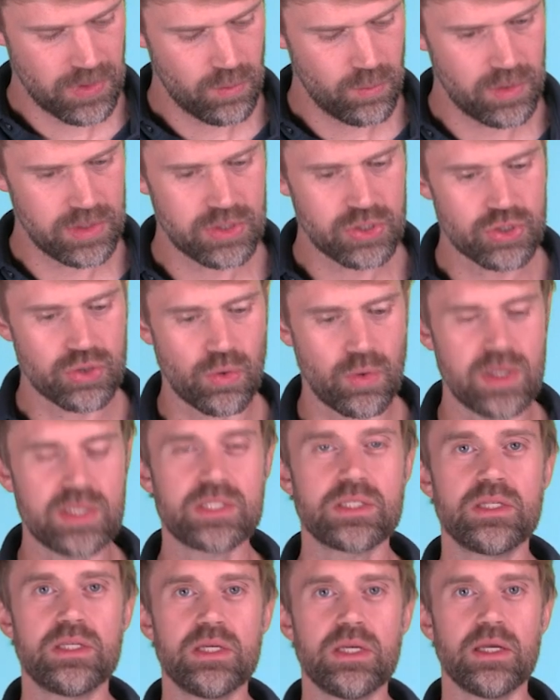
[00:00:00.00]
with
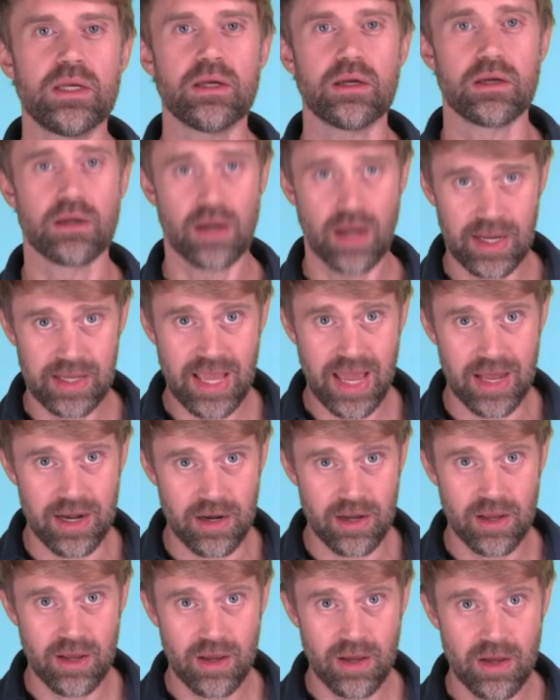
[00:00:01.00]
choice D.
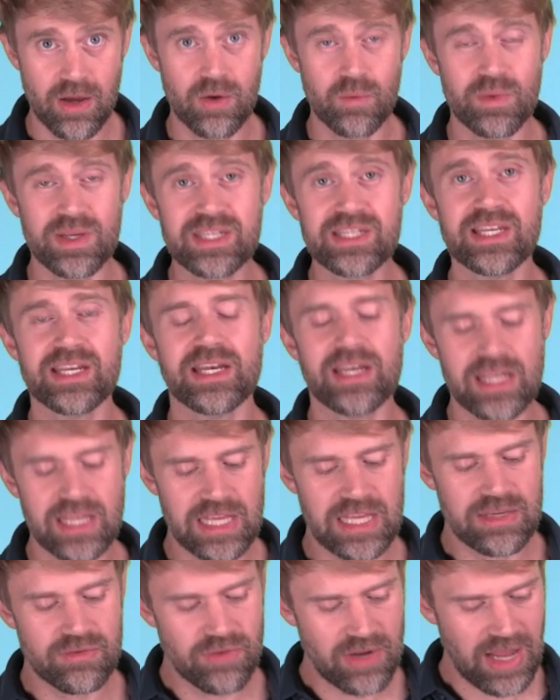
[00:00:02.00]
Again, we didn't
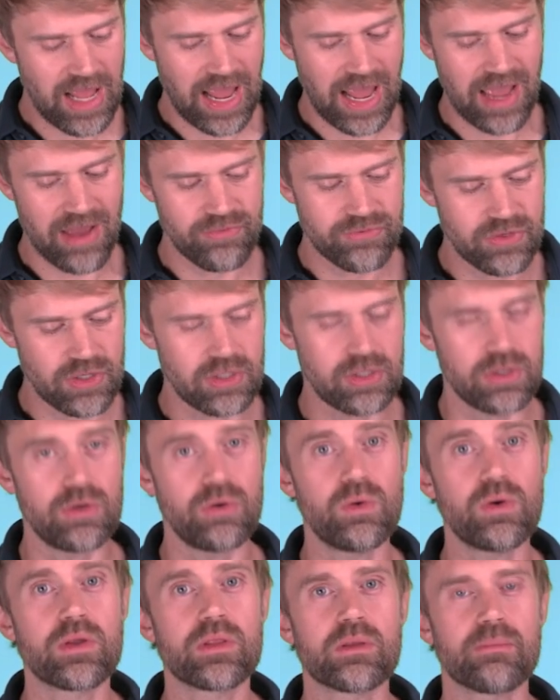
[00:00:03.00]
even have to
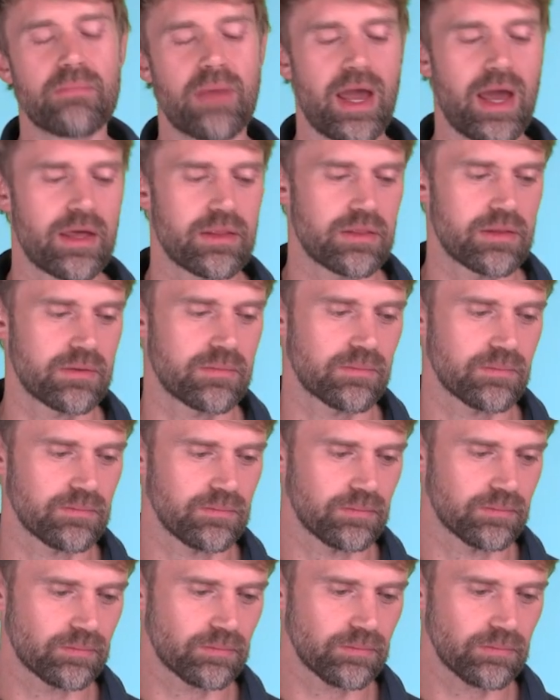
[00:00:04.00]
do the math.
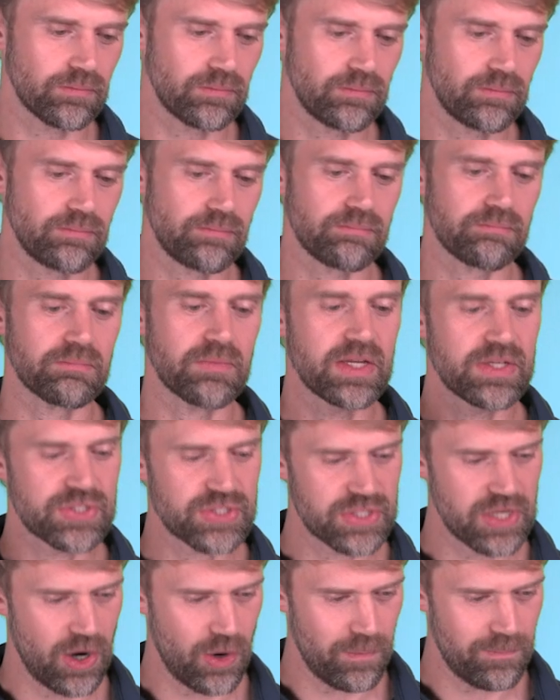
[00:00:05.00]

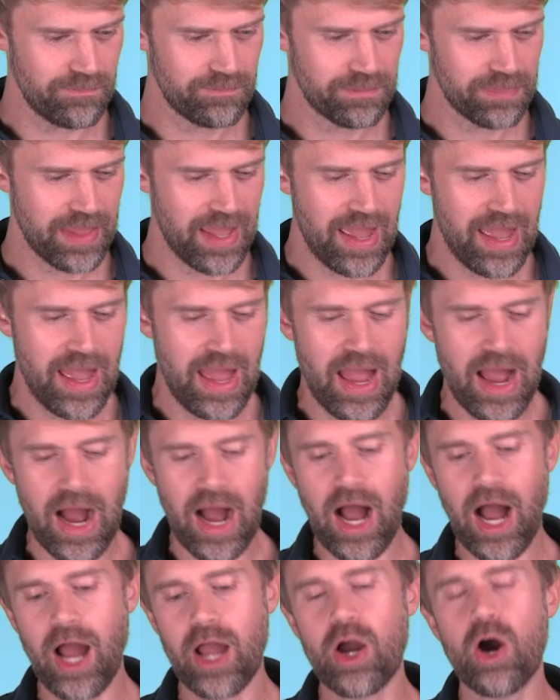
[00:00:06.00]
So,
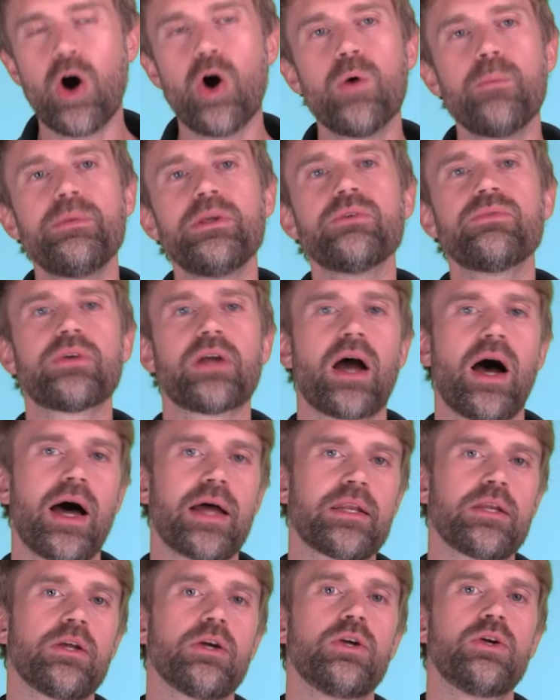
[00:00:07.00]
I hope you've
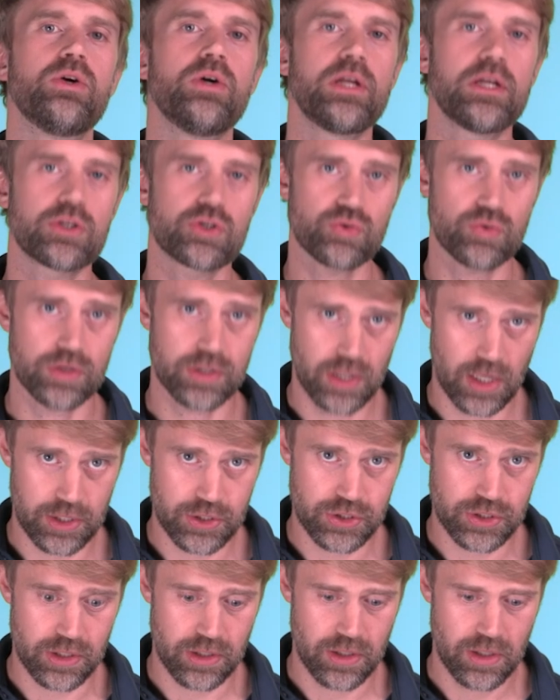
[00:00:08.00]
gotten a good
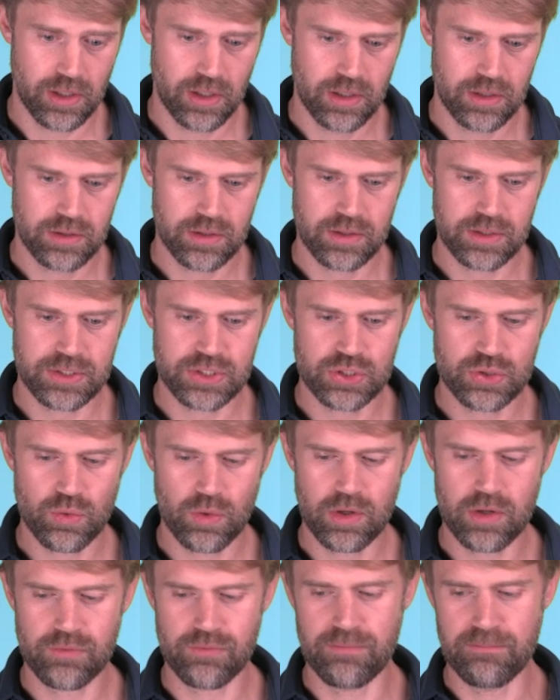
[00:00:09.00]
introduction to the
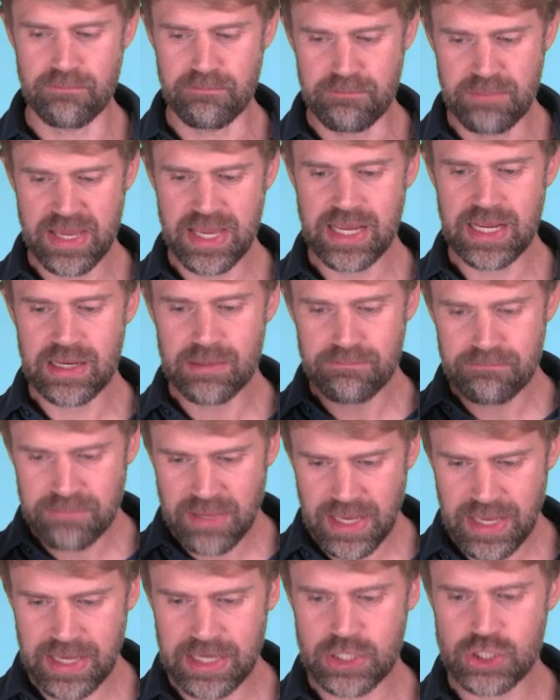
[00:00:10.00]
sort of big
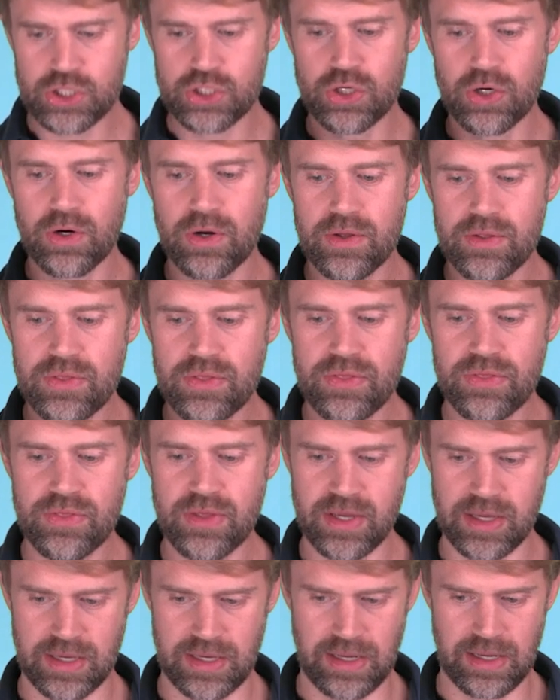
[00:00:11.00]
picture
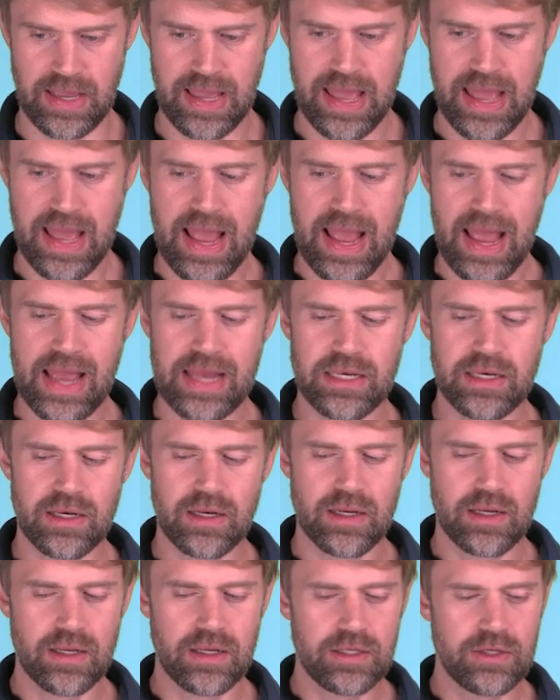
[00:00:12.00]
thinking. And
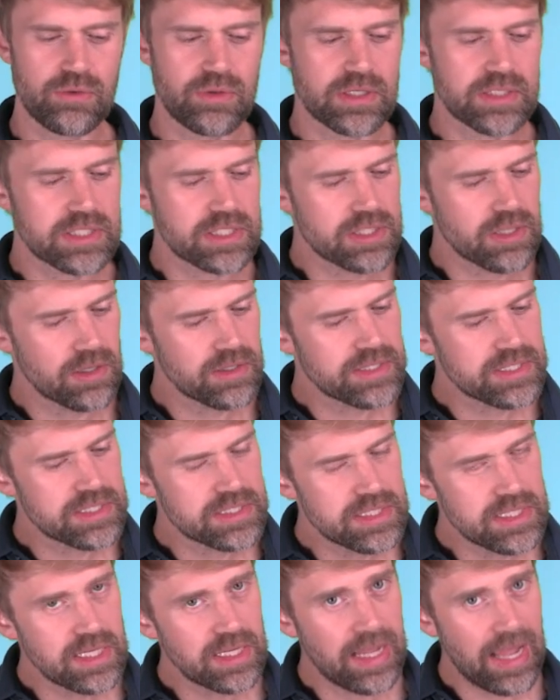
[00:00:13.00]
you can start
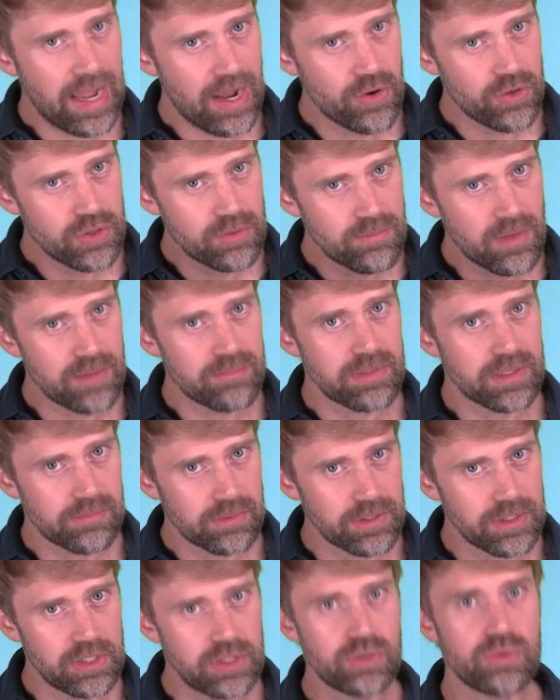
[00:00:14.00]
seeing how you might be
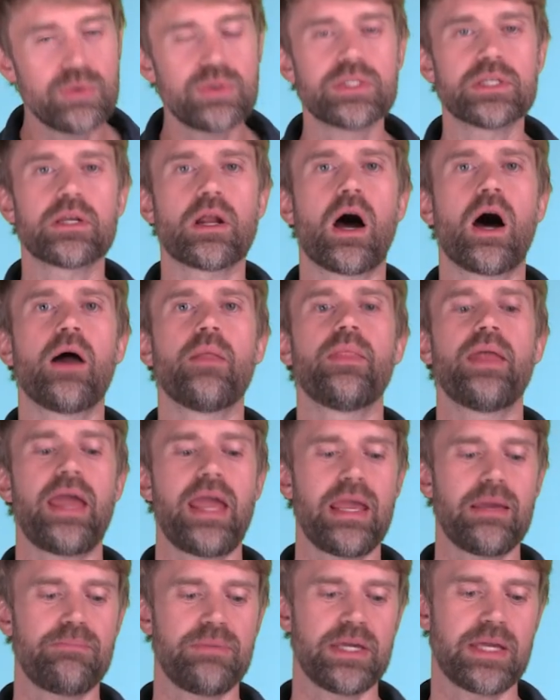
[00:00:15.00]
able to use it on the
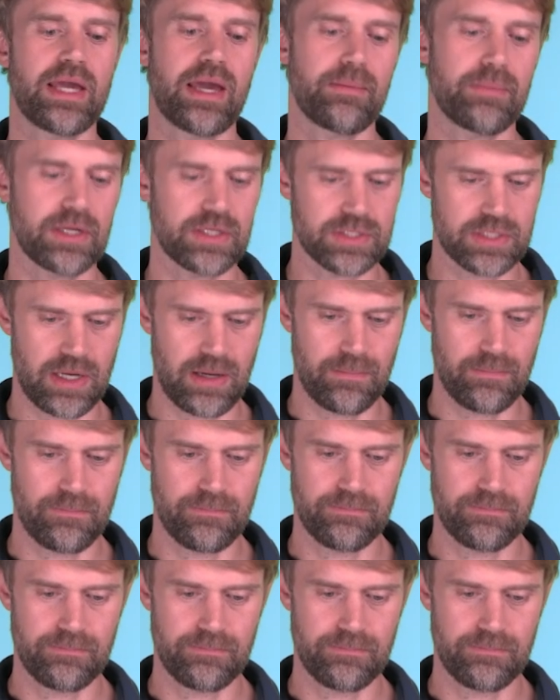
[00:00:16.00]
AP Chem exam.